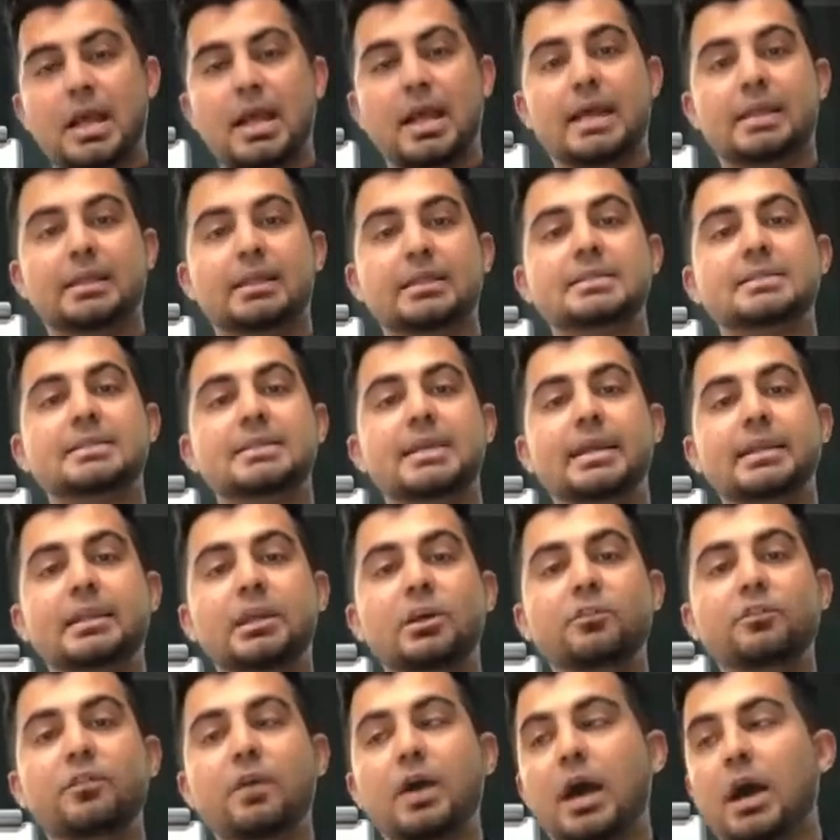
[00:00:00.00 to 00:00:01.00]
and a set
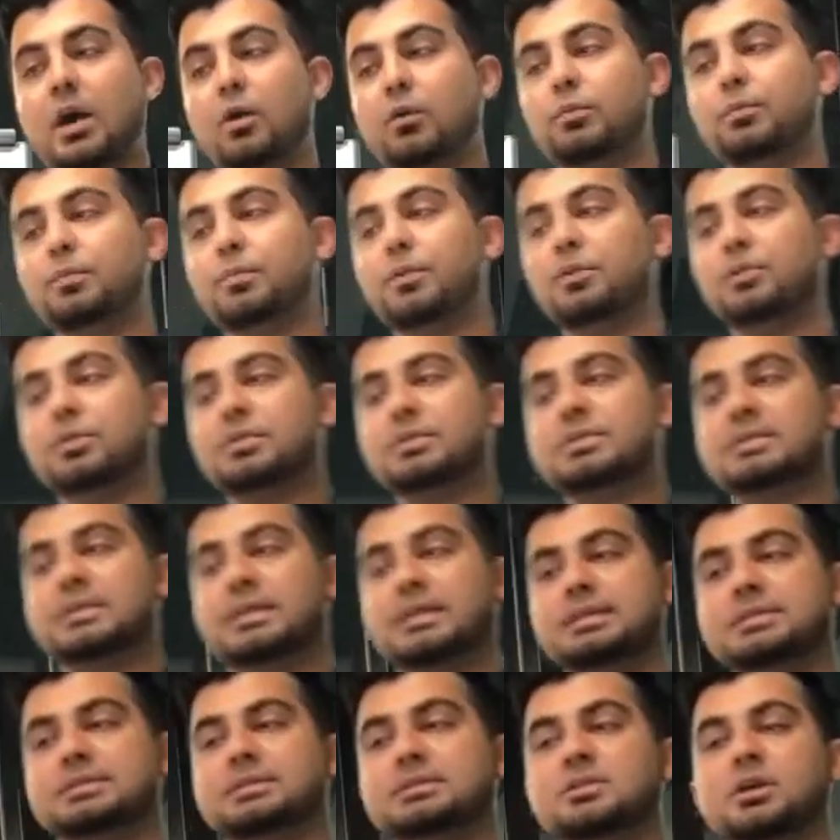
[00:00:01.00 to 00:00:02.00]
of outputs
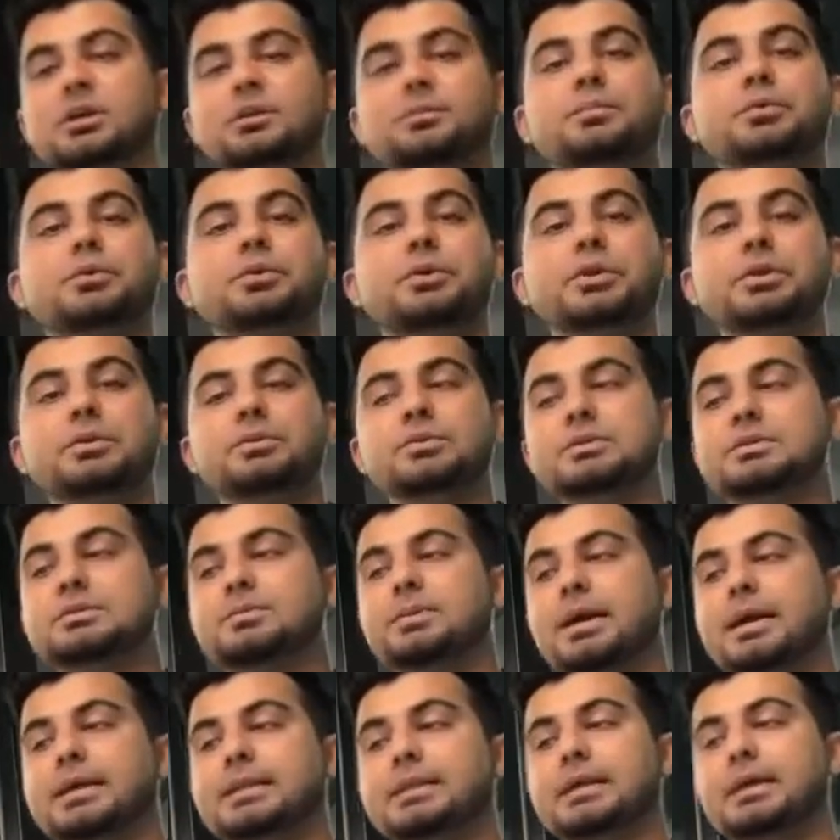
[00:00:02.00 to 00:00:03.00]
is not produced
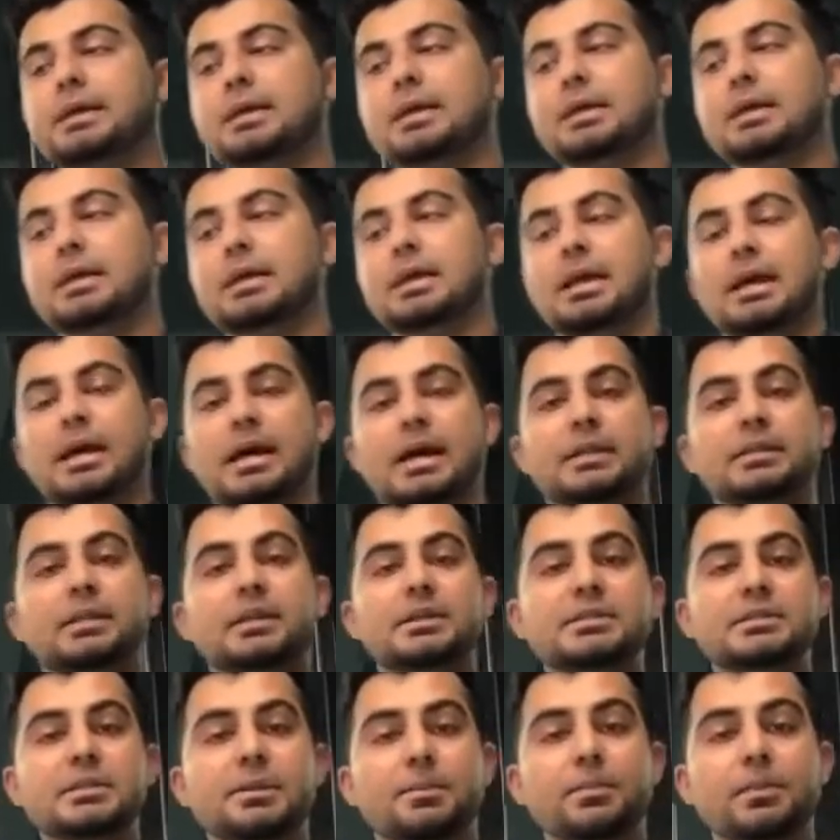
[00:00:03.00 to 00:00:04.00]
by the
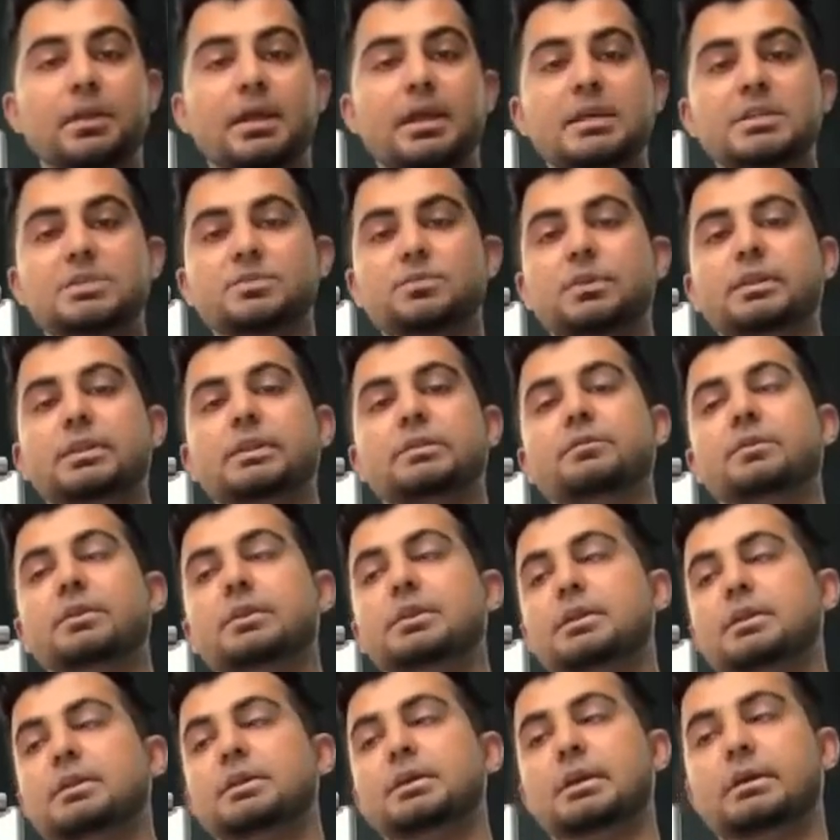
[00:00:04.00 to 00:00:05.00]
other suppliers
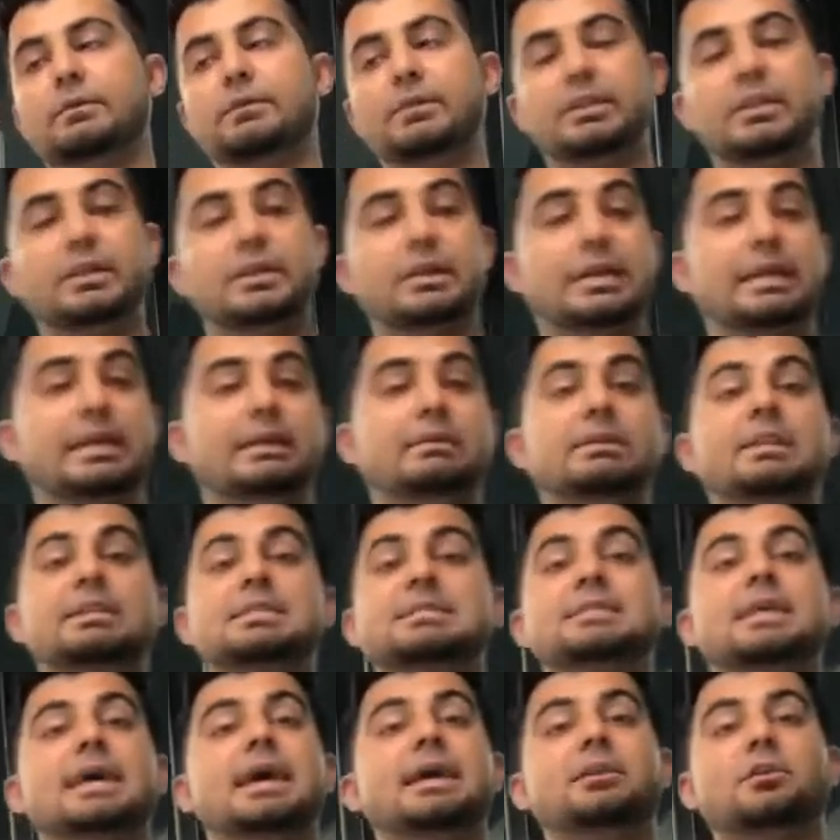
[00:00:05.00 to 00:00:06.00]
with a
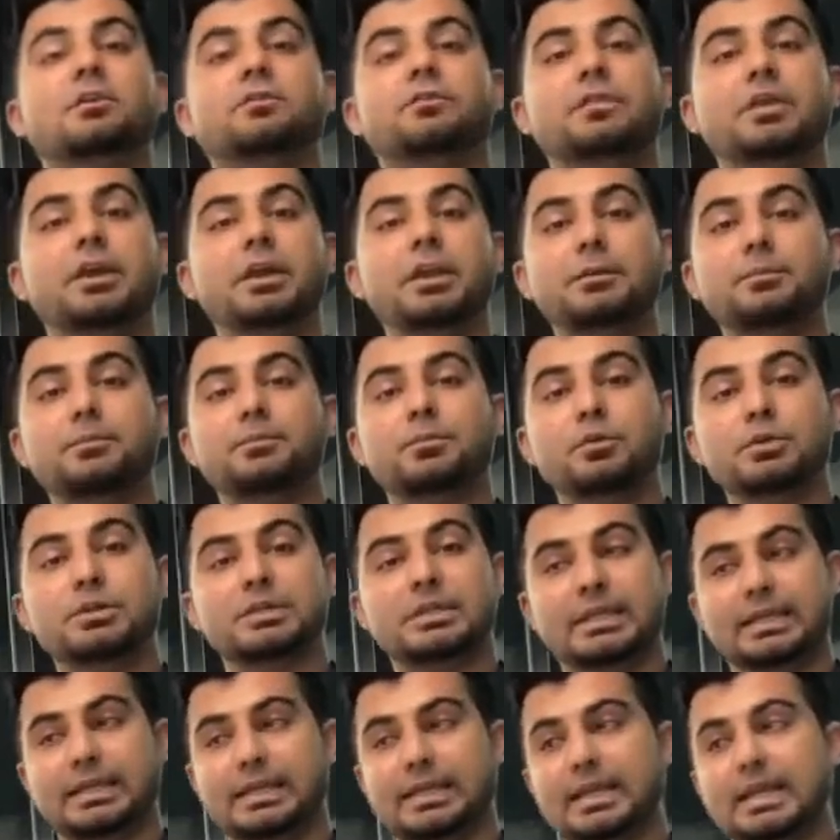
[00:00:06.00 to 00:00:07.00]
set of
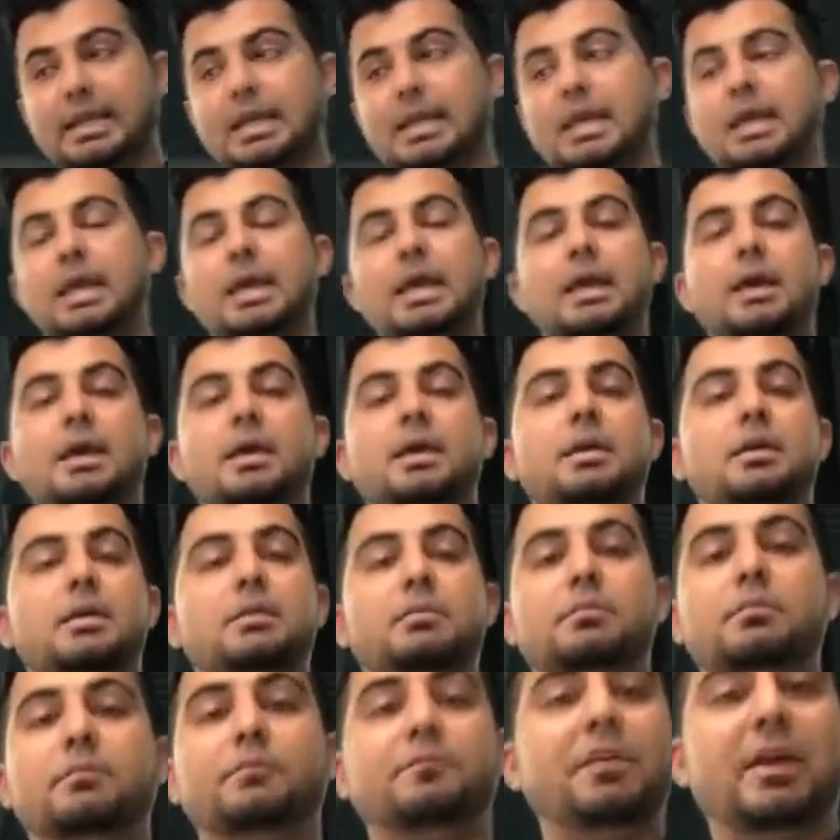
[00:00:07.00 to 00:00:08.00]
input
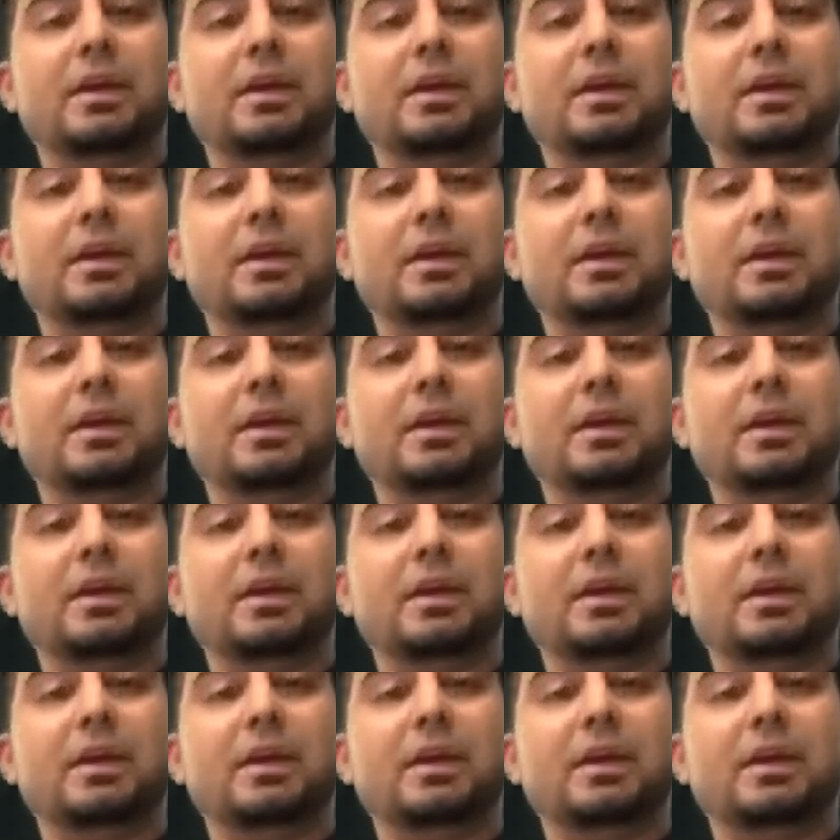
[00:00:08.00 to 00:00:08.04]
and